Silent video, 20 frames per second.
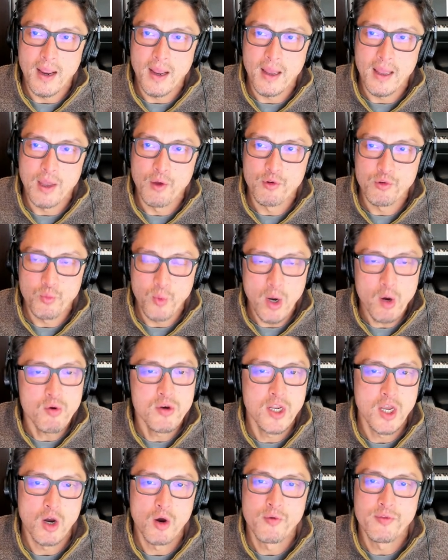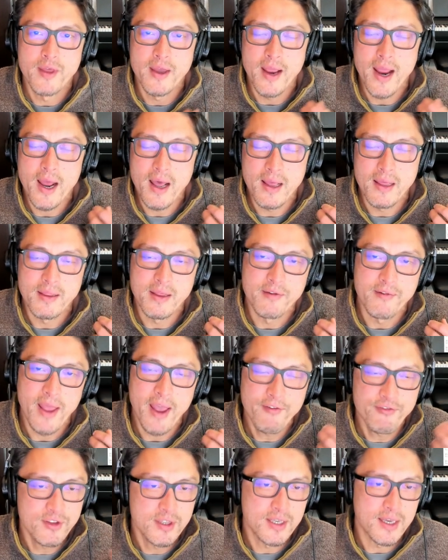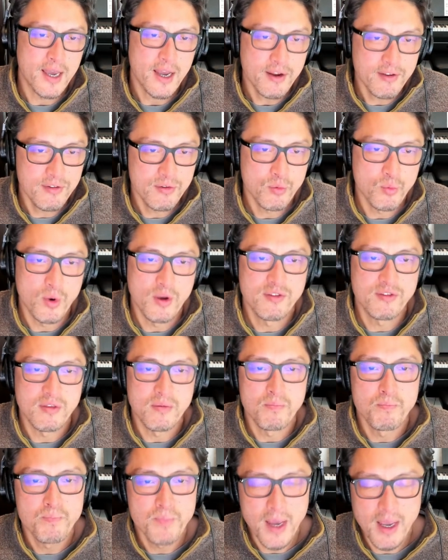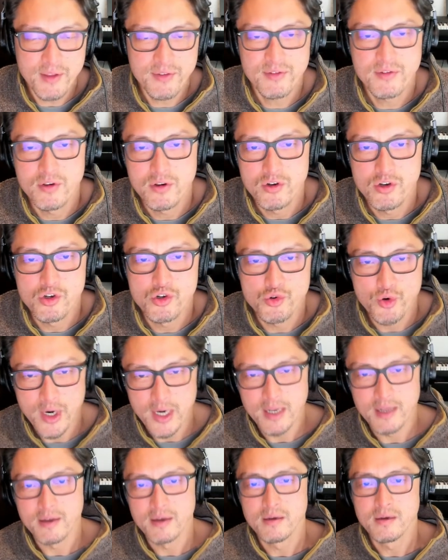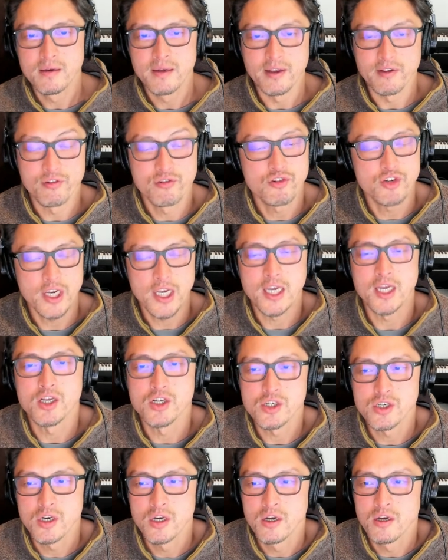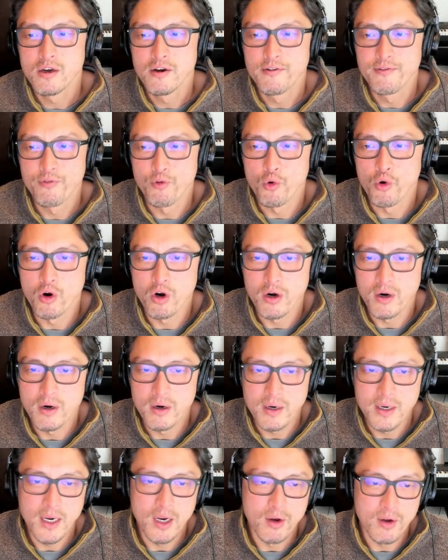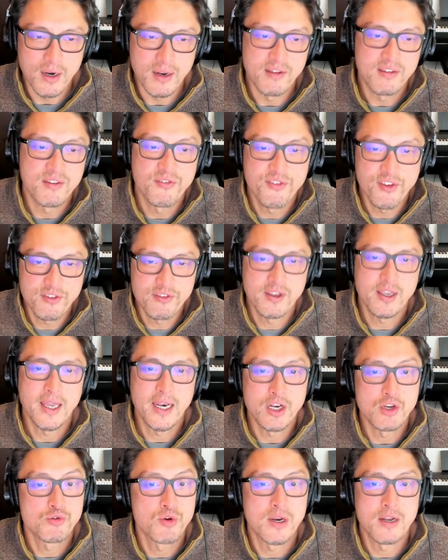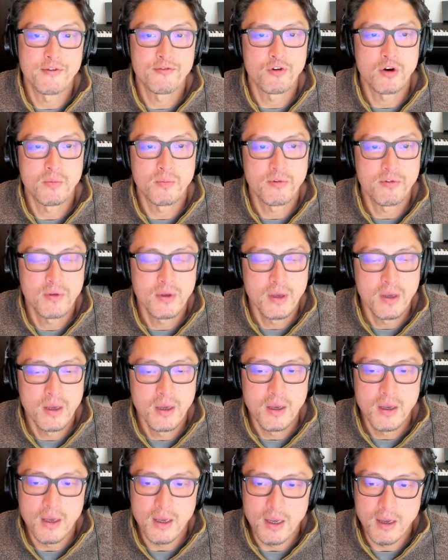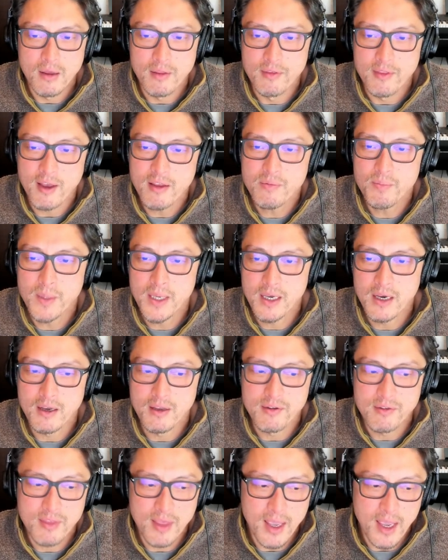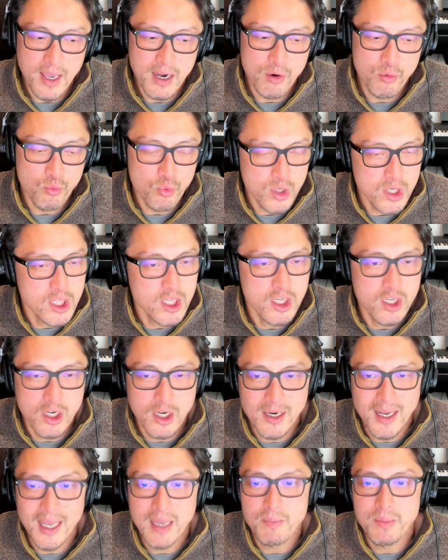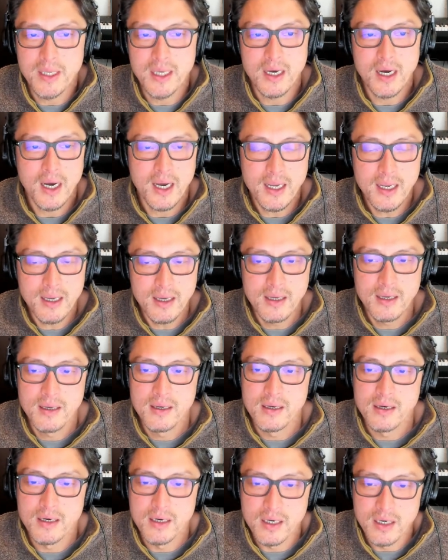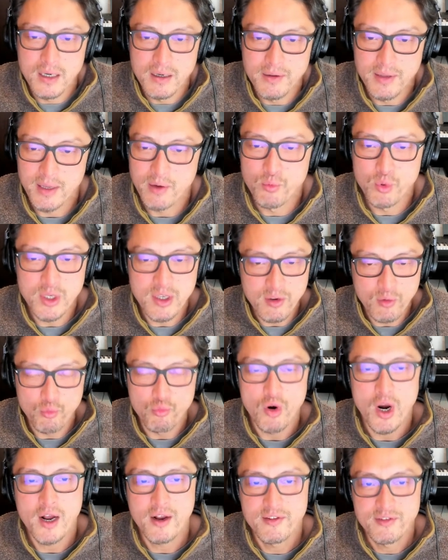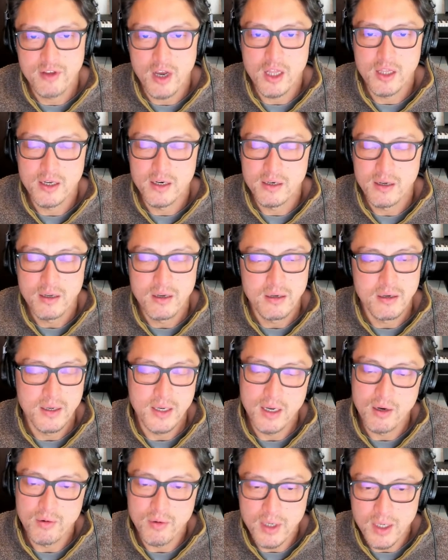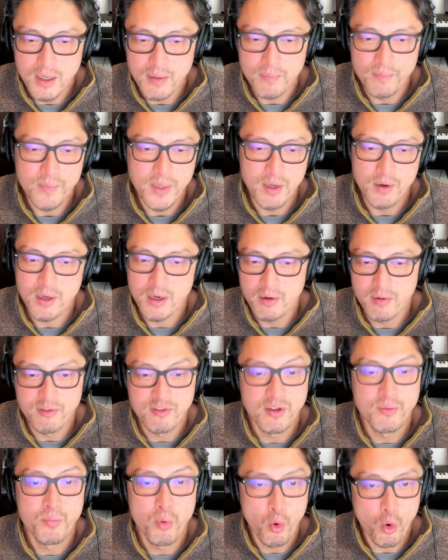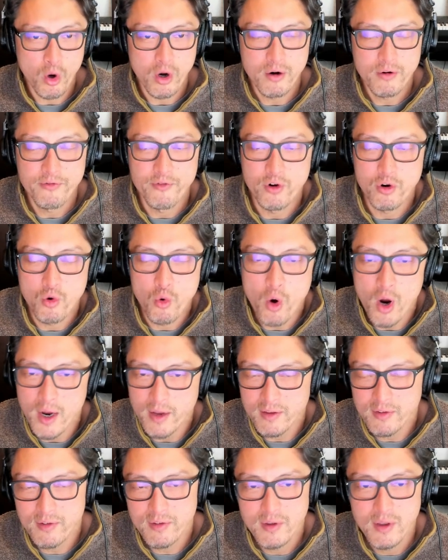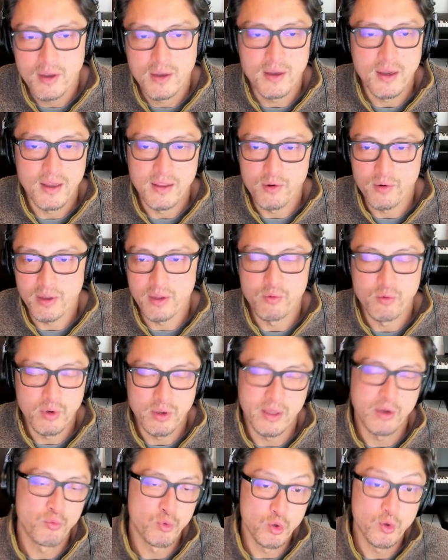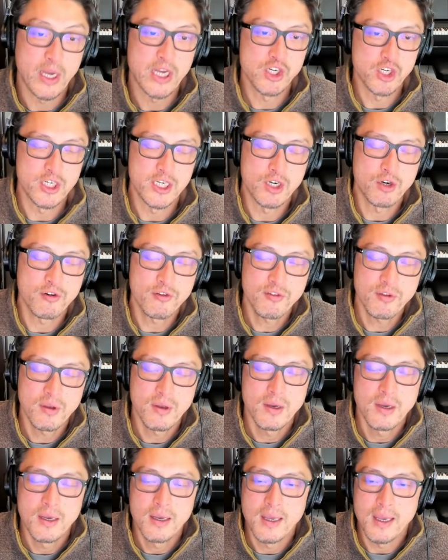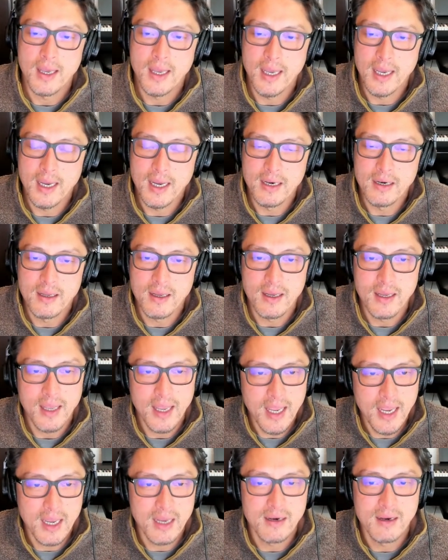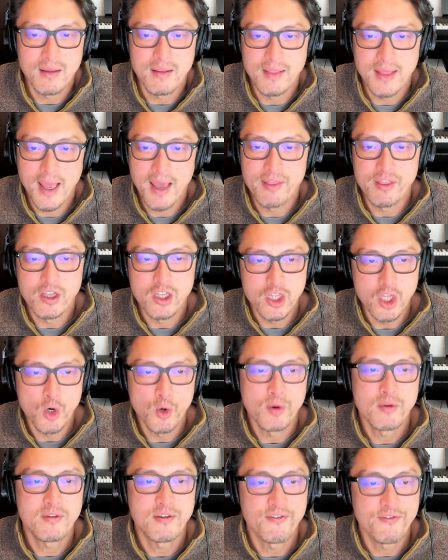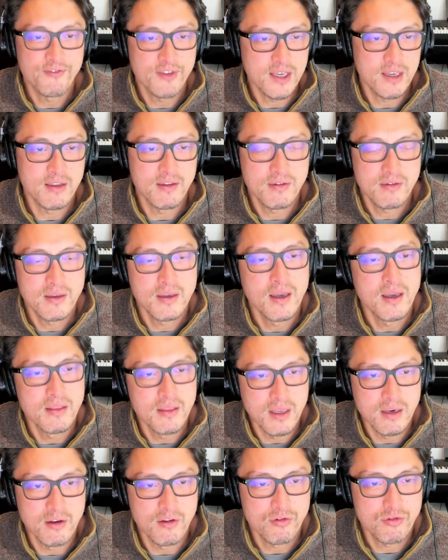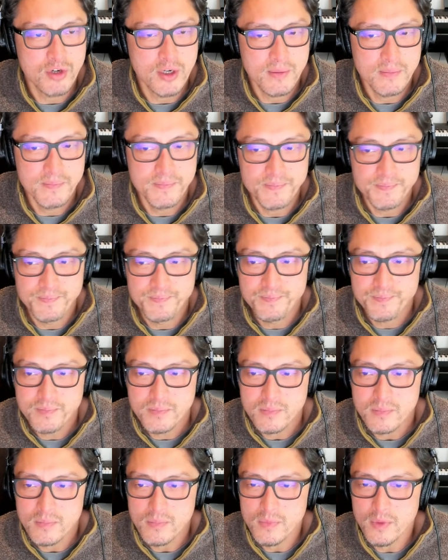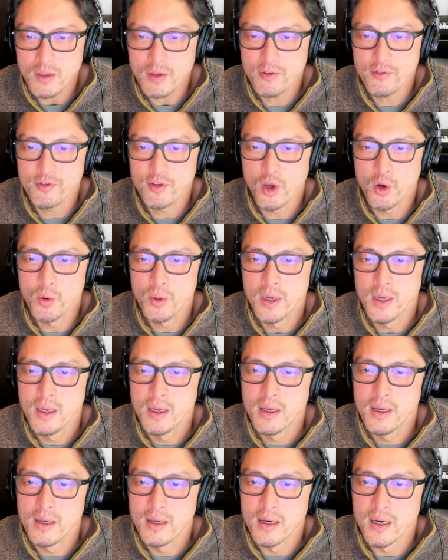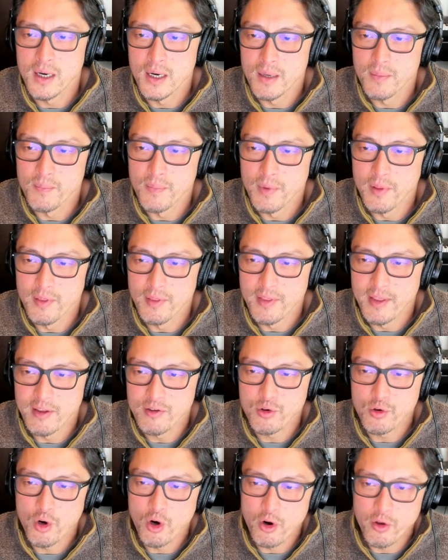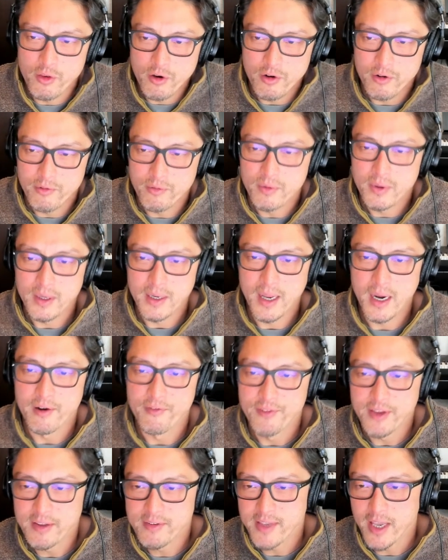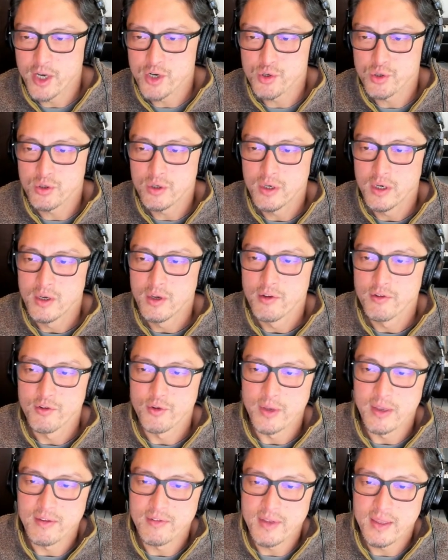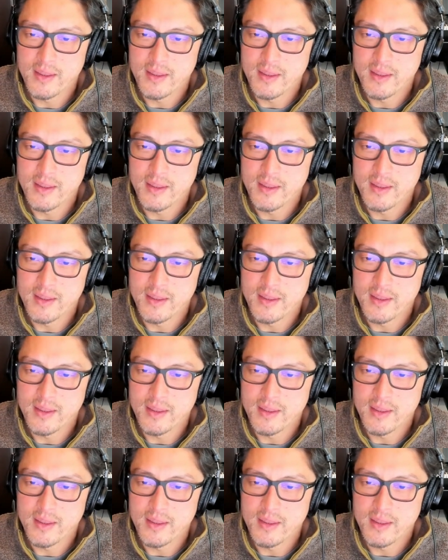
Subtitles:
it was well known that FTX was the best trading exchange for kind of sophisticated trading firms, and that's because they had a really good API, like a really rock solid kind of support for quants, and they're real engineers, and they had the lowest fees in the industry. So these are their kind of fee schedule. So you can see